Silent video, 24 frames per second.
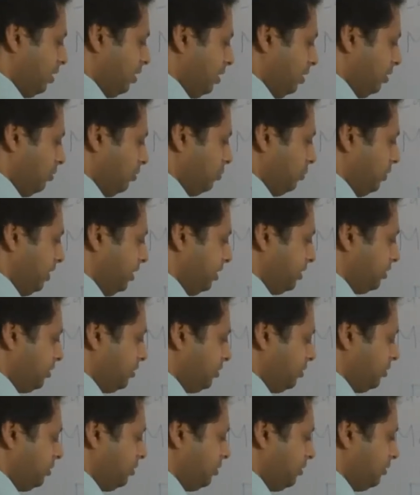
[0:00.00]

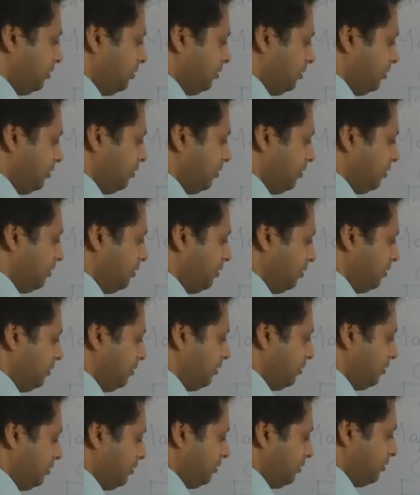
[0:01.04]
with,
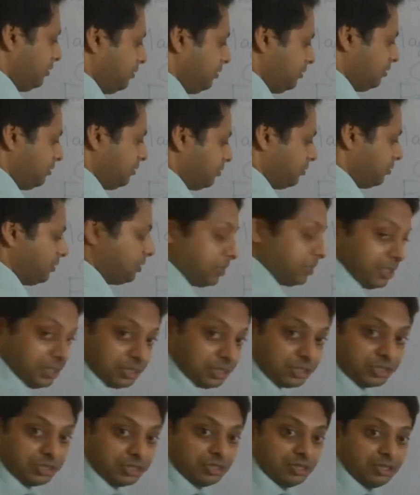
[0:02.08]
so this
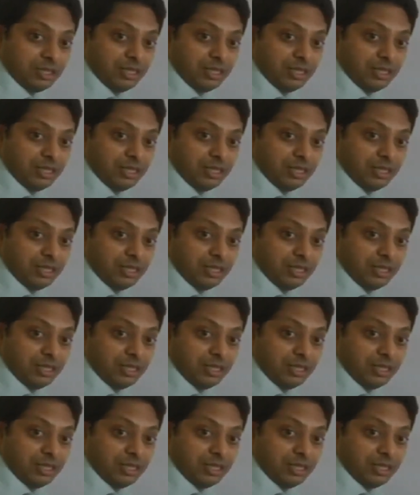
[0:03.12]
is